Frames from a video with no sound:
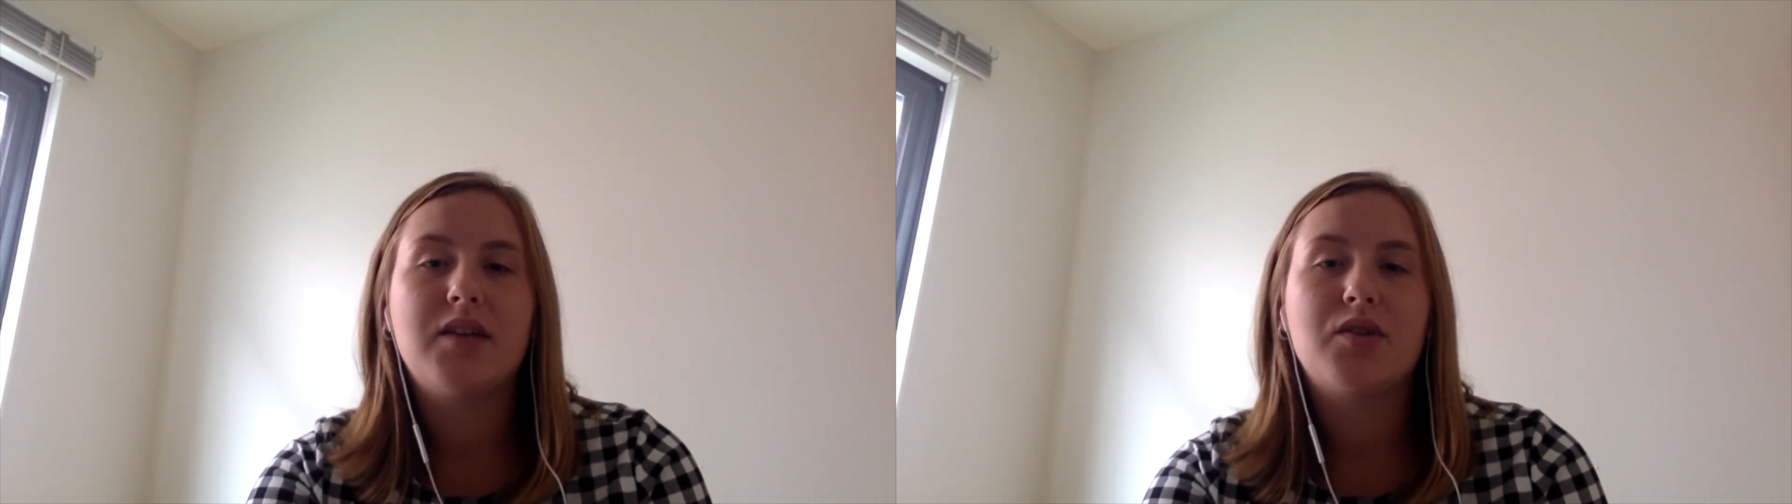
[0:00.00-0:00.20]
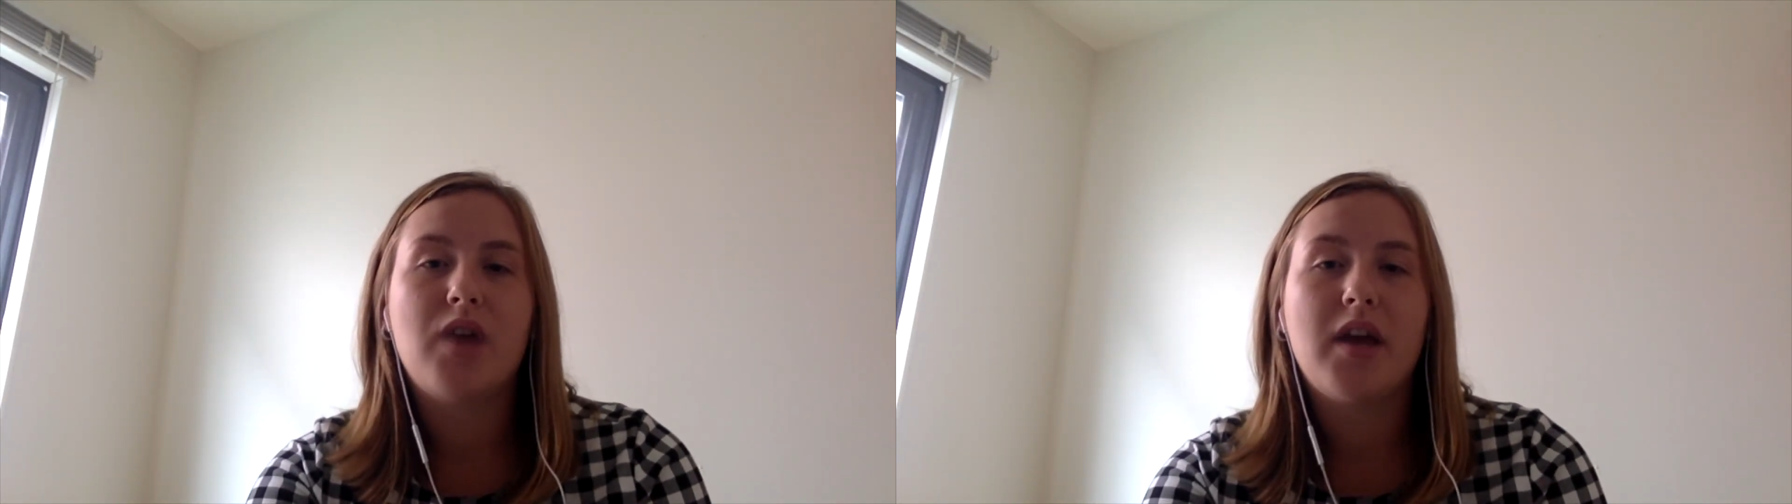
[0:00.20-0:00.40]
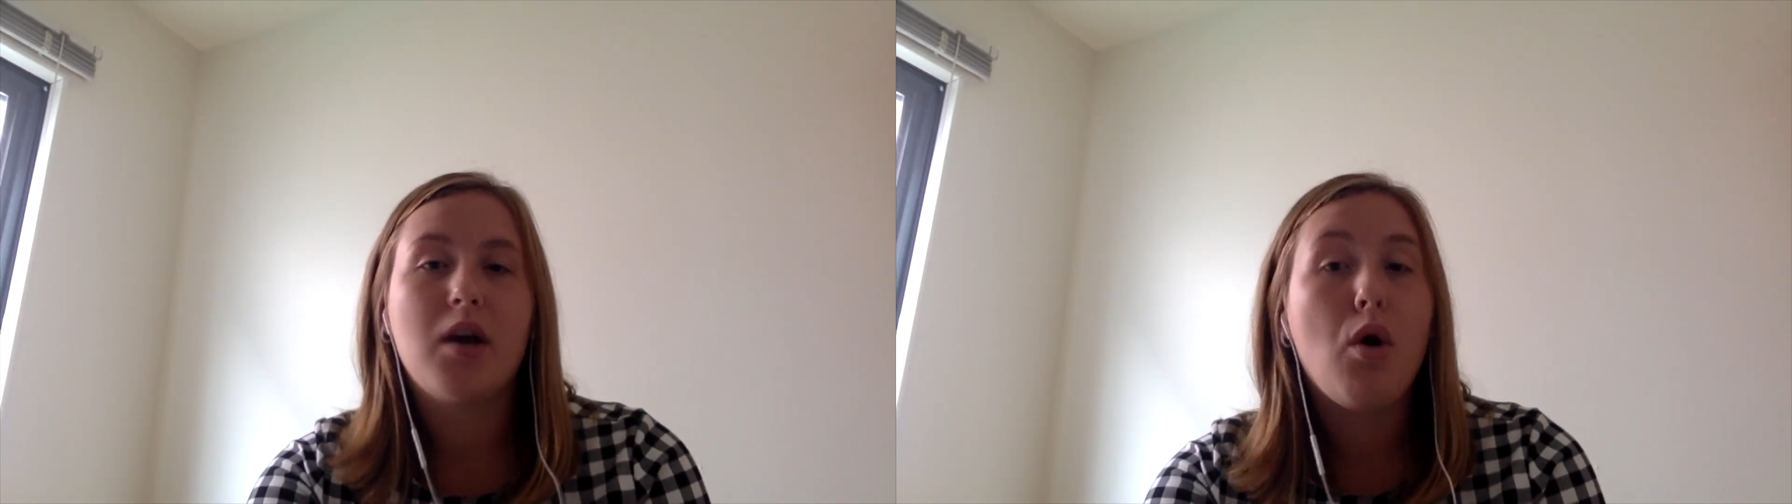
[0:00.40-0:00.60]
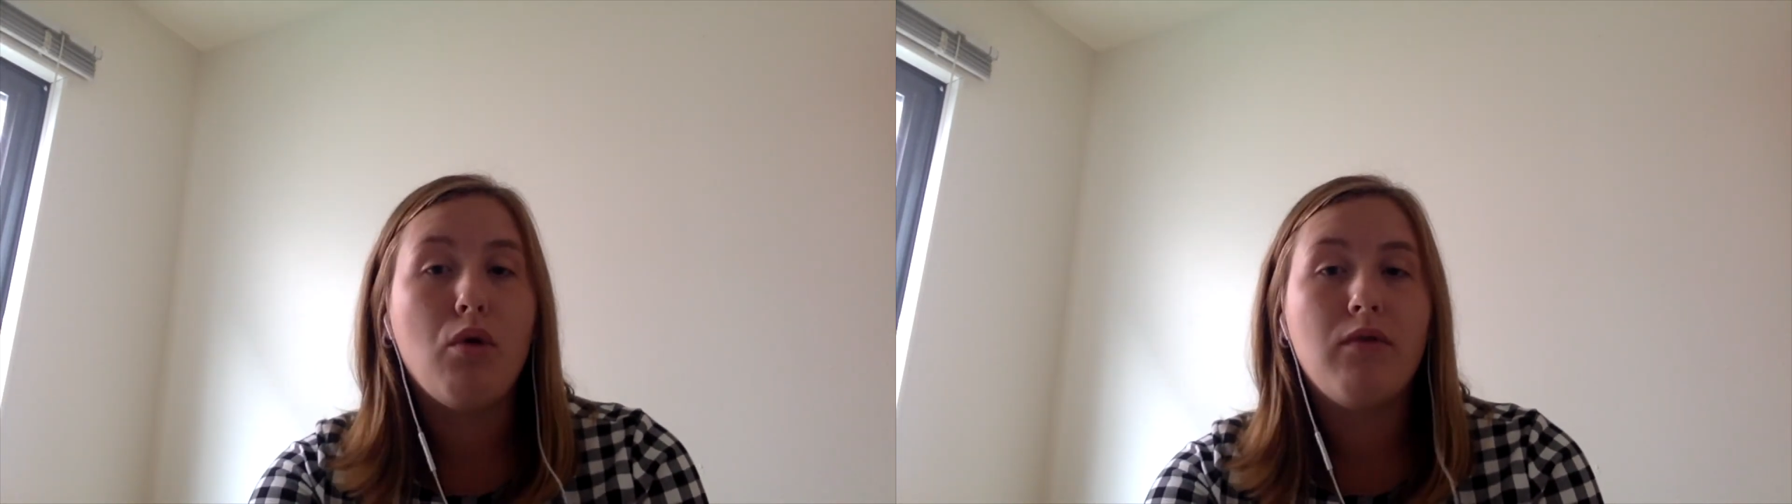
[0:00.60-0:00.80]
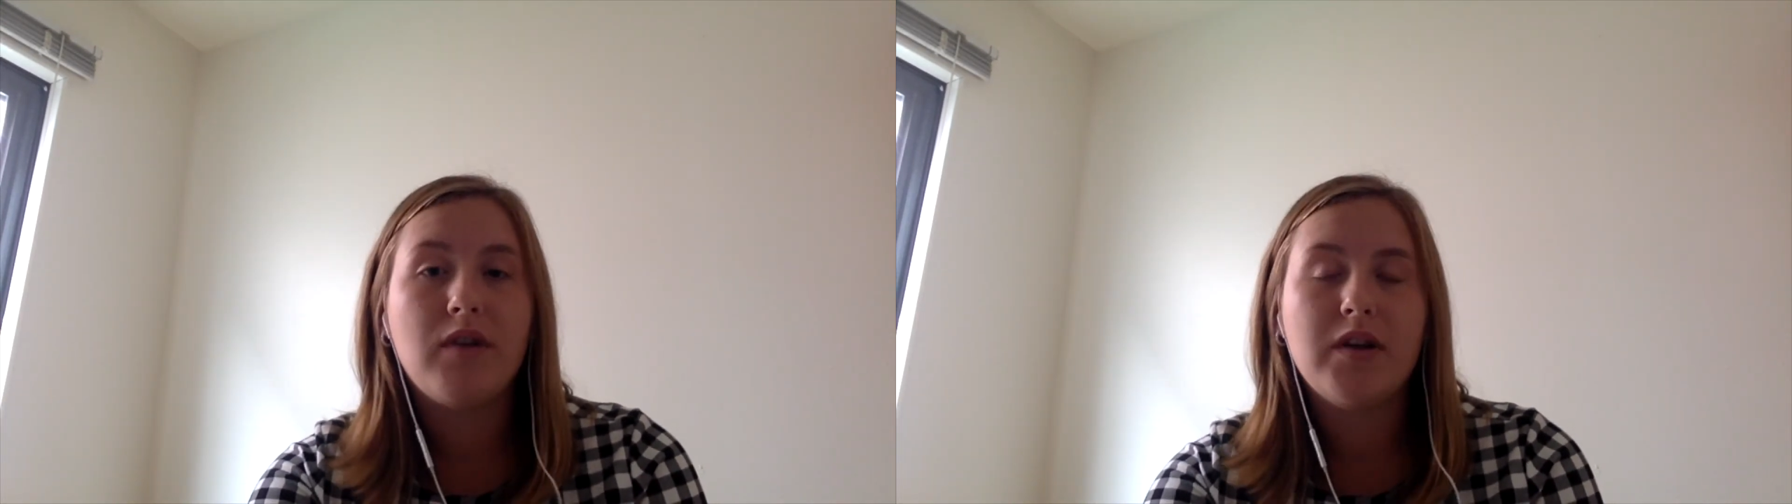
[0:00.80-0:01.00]
drawing
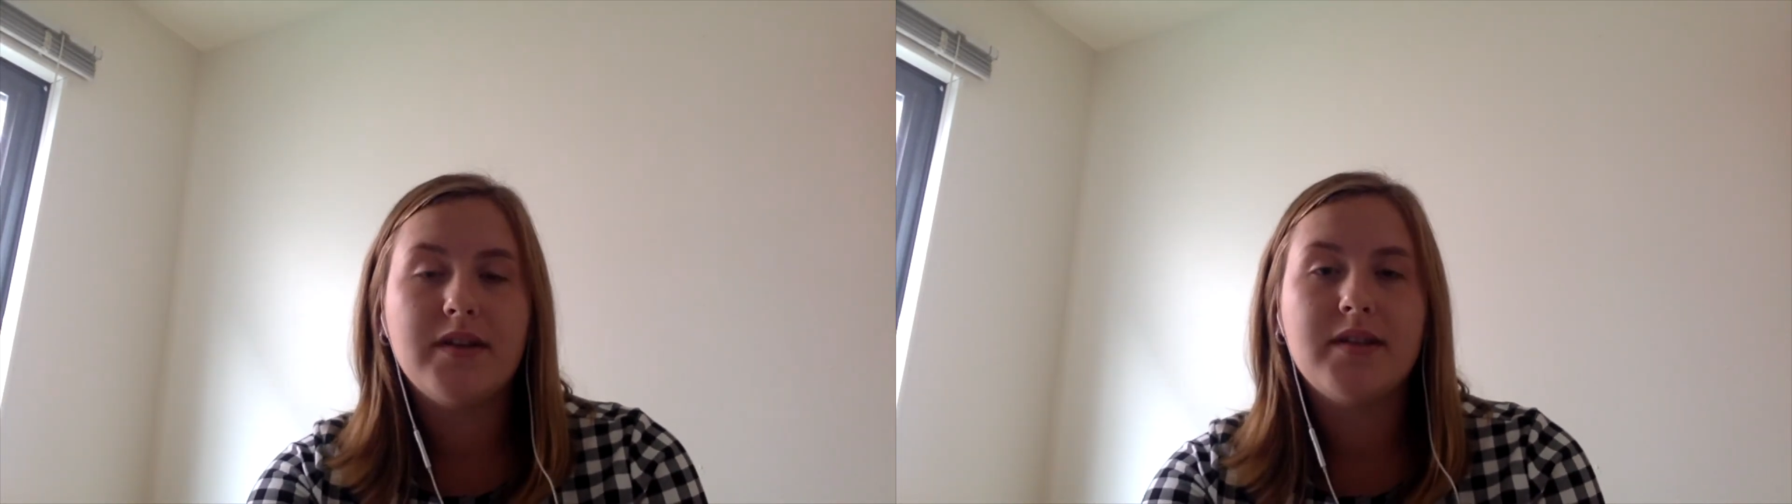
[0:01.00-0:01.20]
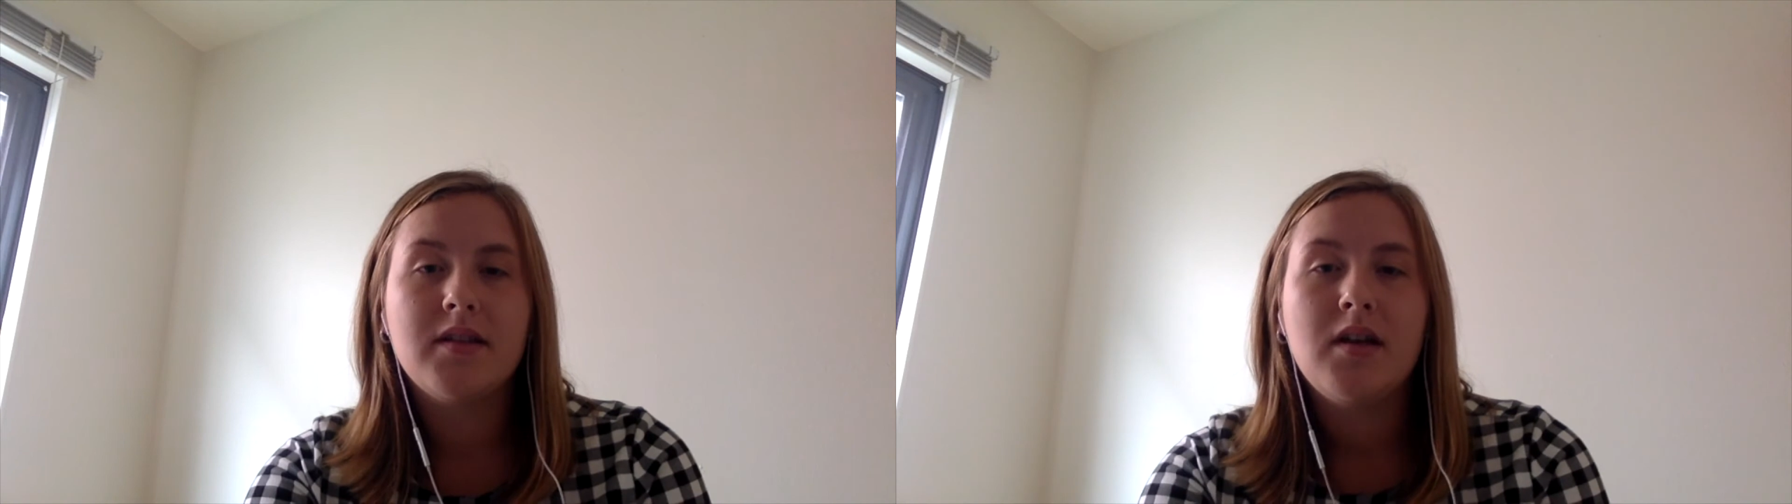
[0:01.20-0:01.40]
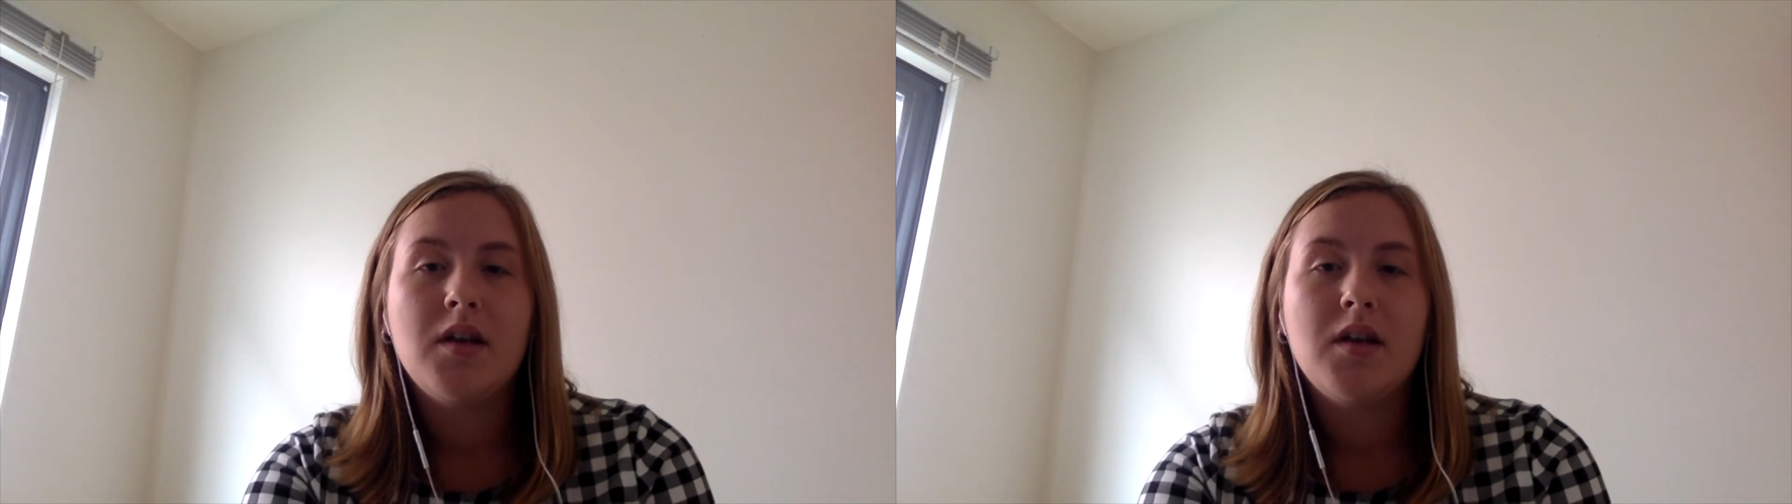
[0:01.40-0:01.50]
ovals.